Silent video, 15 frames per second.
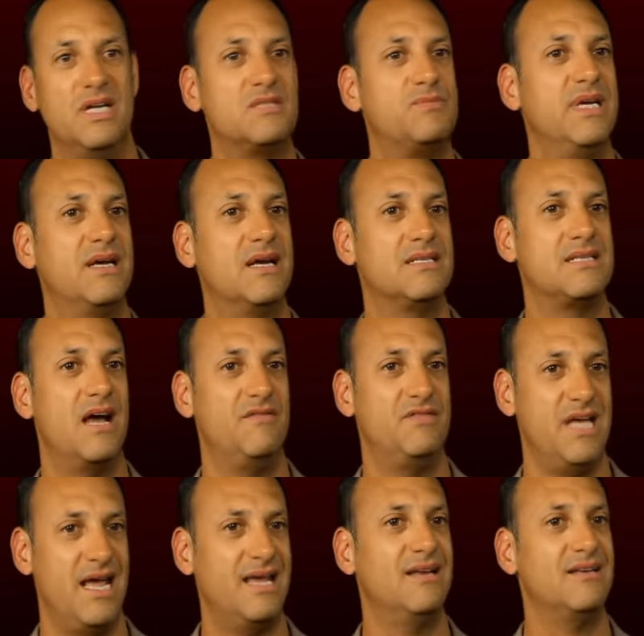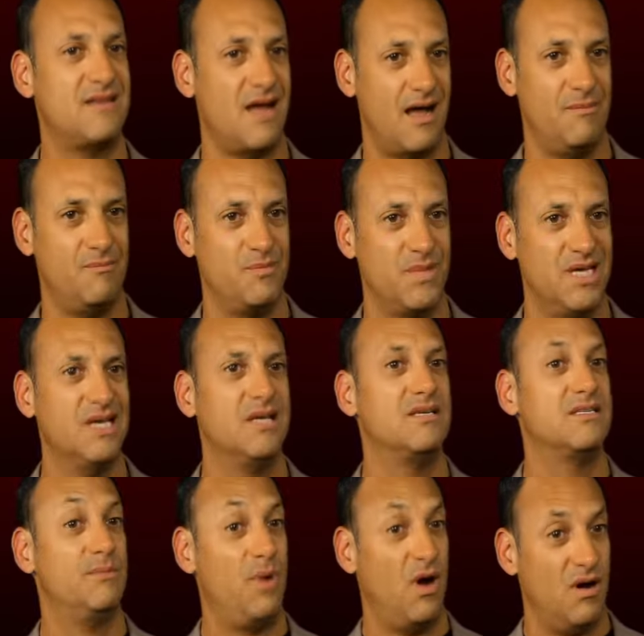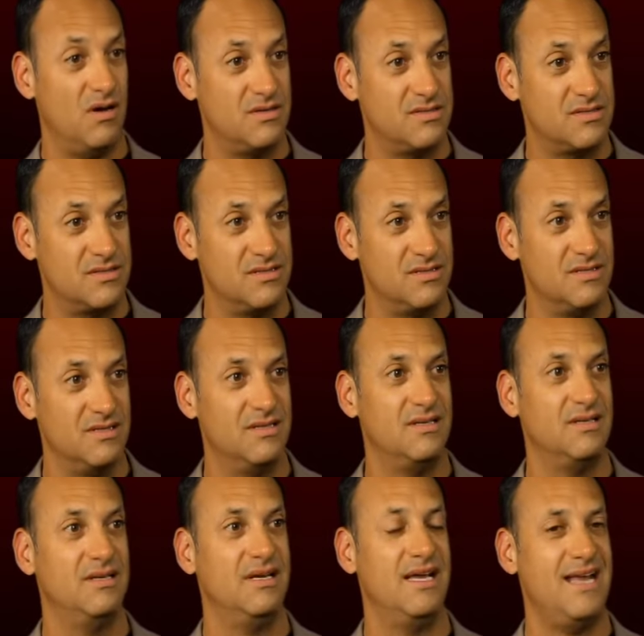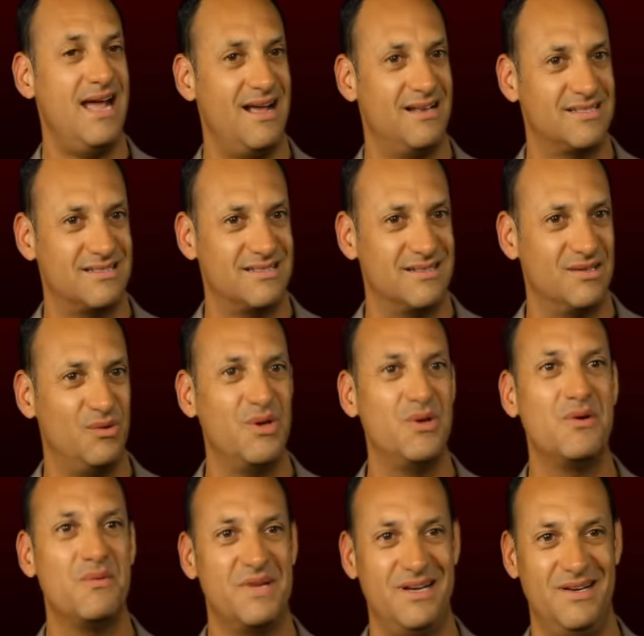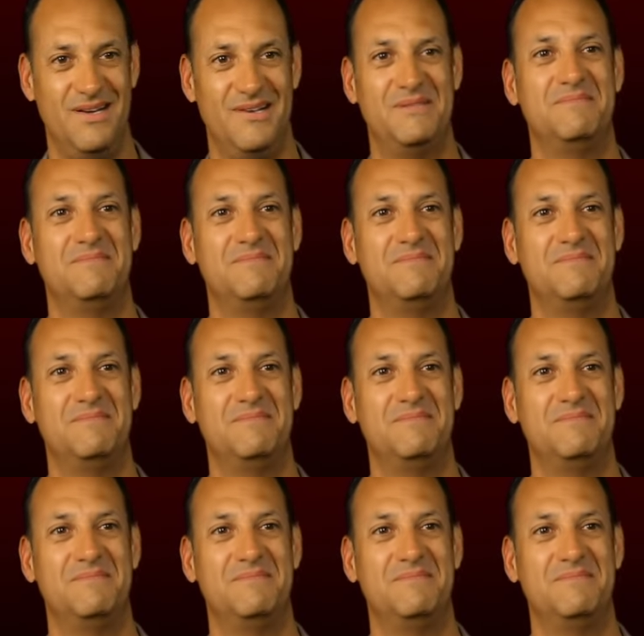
It's because I've taken time to pause and ask, what do you want me to do?